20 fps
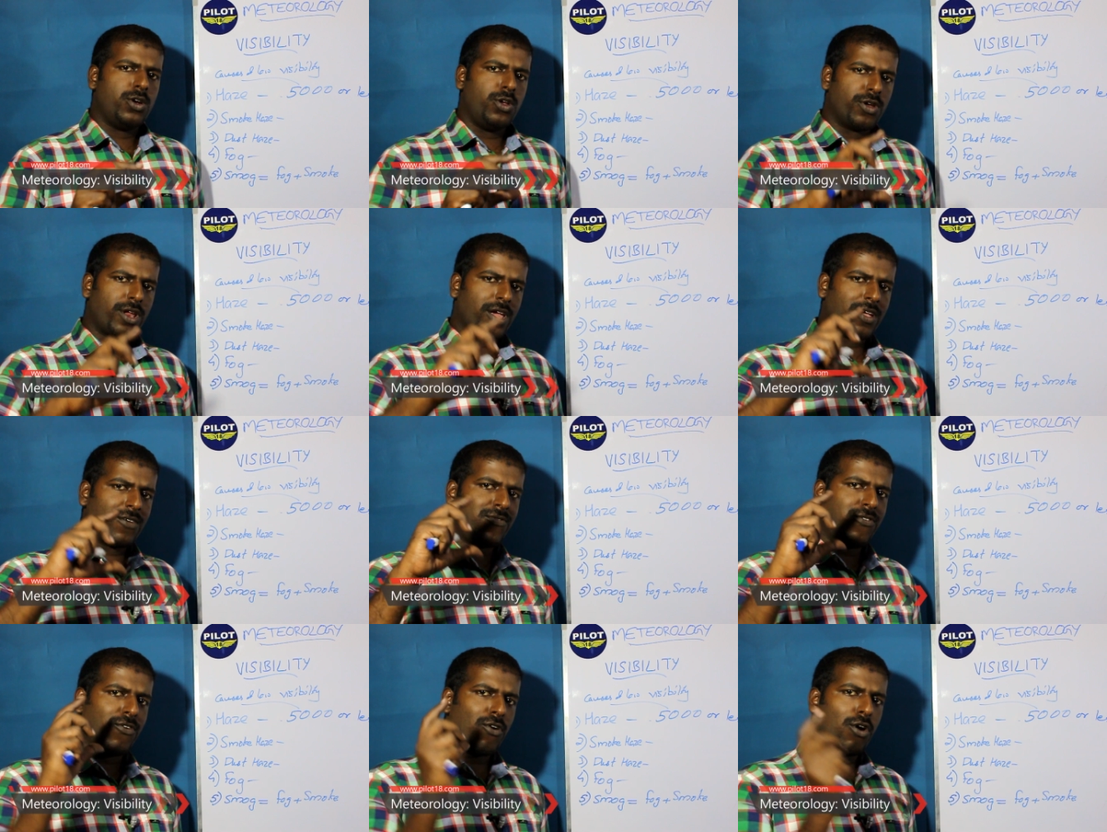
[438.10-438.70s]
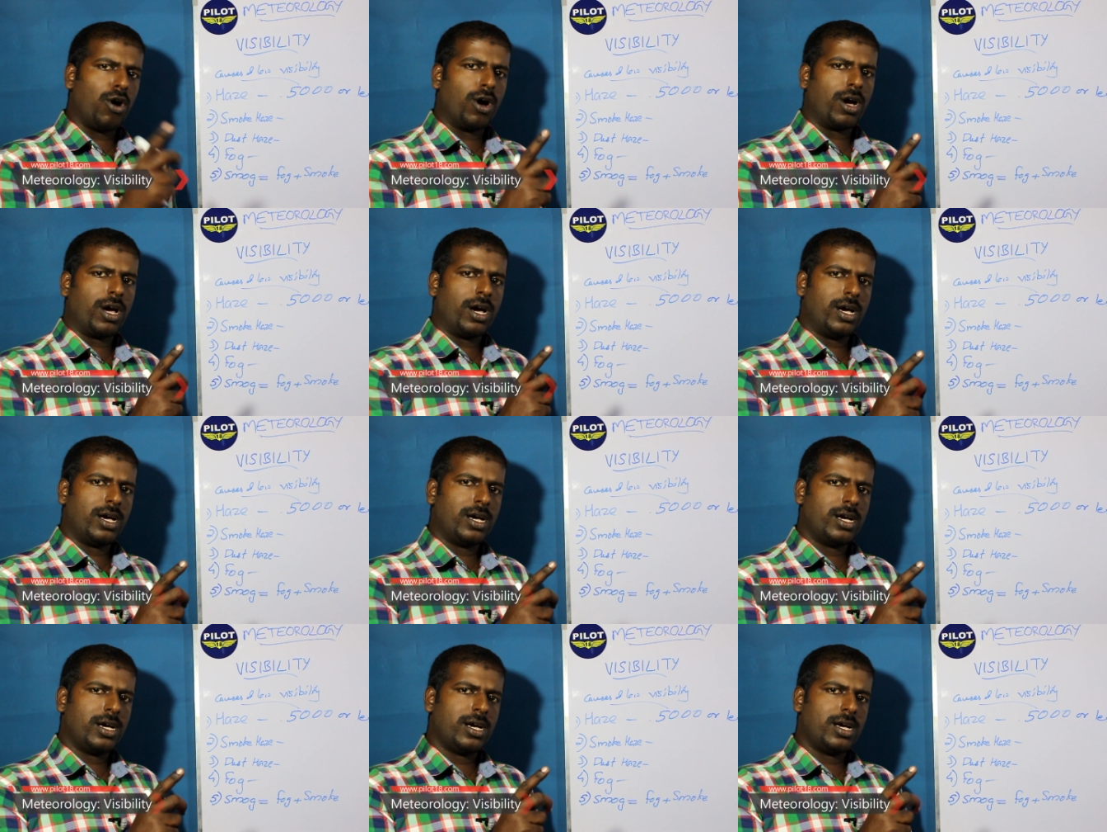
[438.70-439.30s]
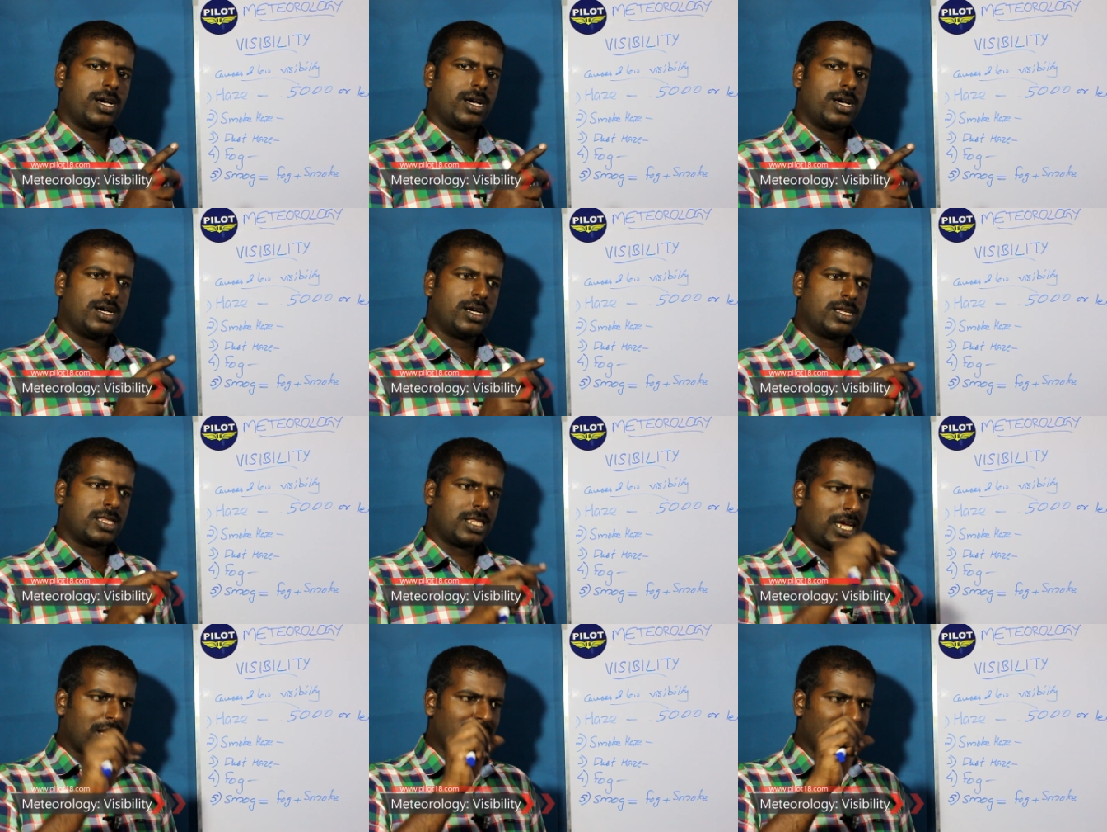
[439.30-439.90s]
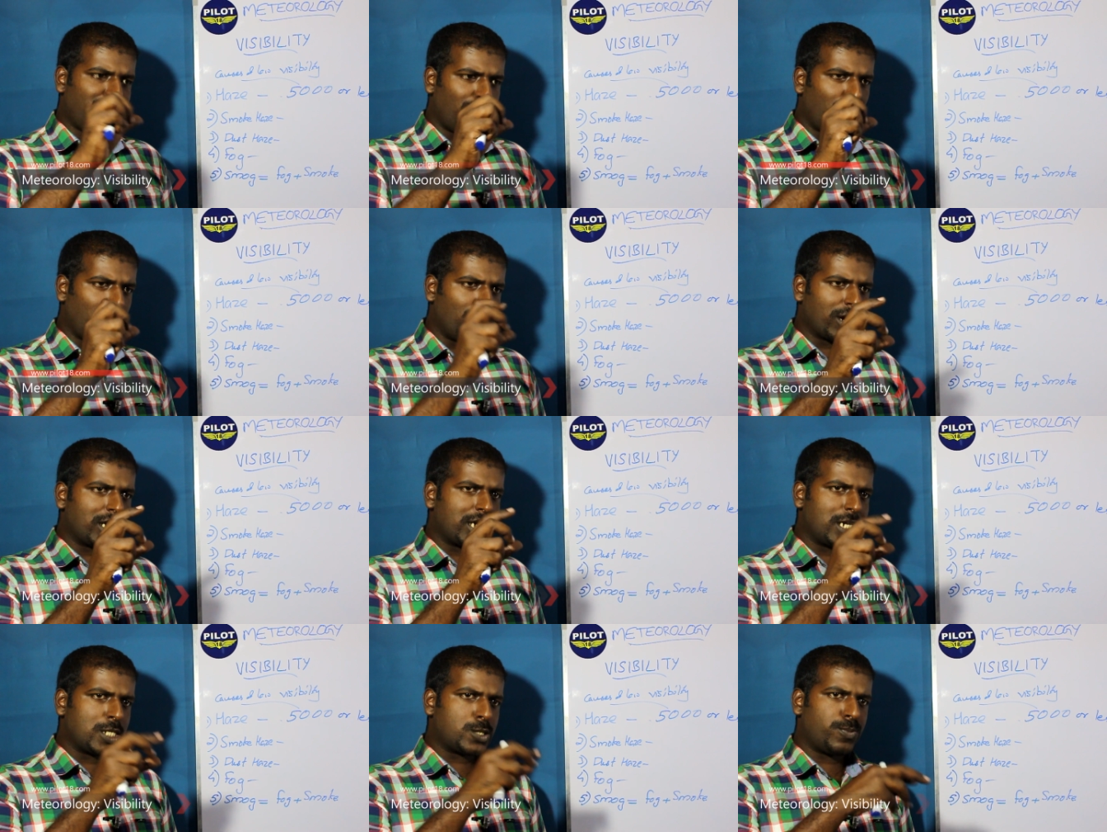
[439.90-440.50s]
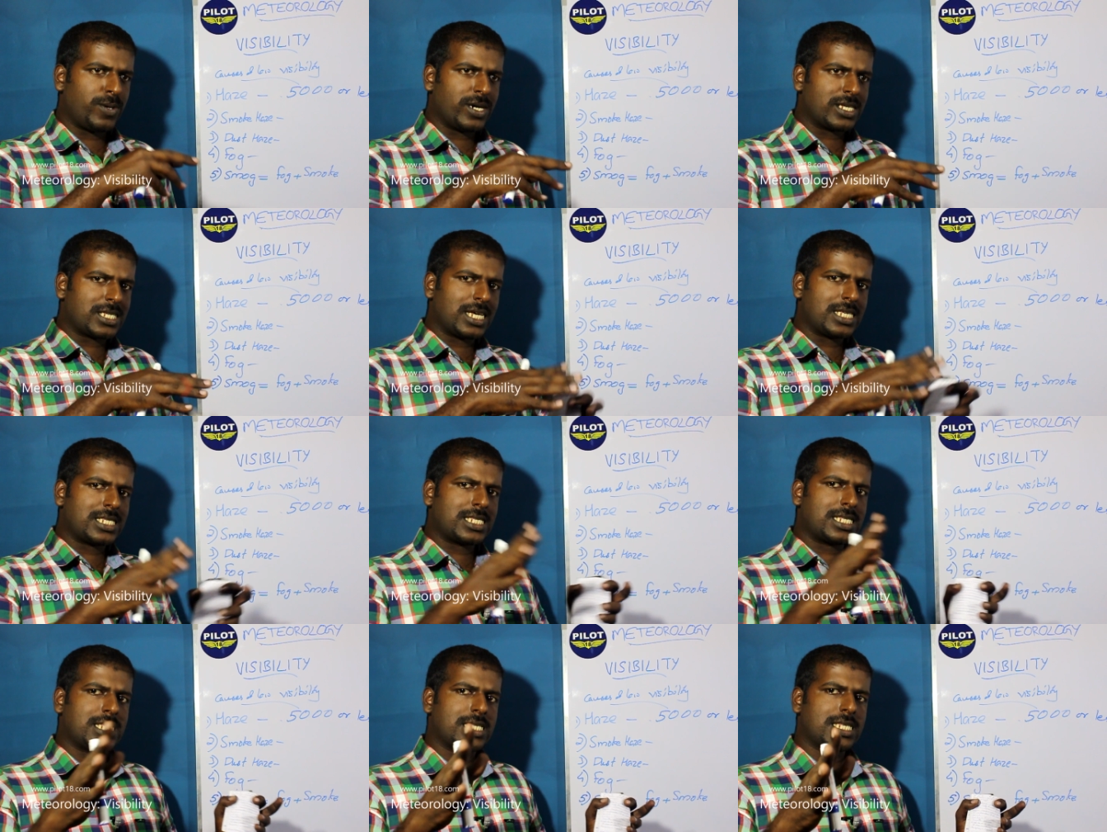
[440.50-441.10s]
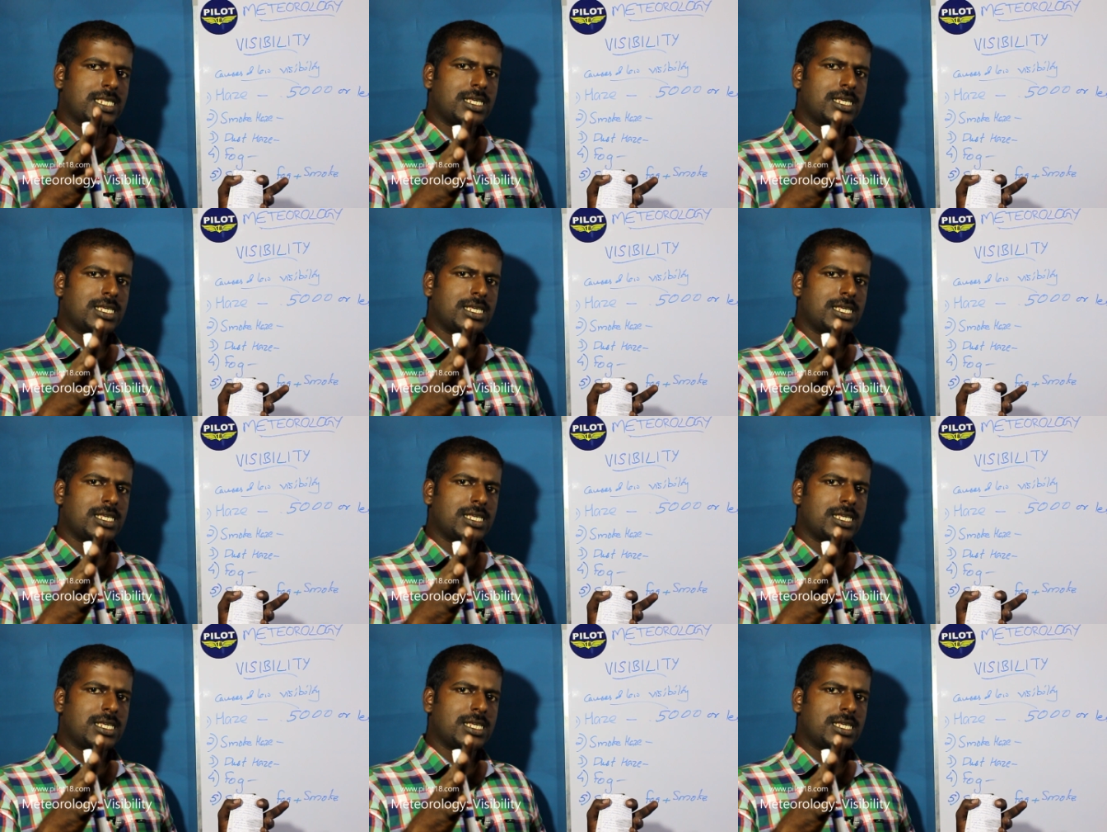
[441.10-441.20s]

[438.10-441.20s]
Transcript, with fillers: during fog that fog disperses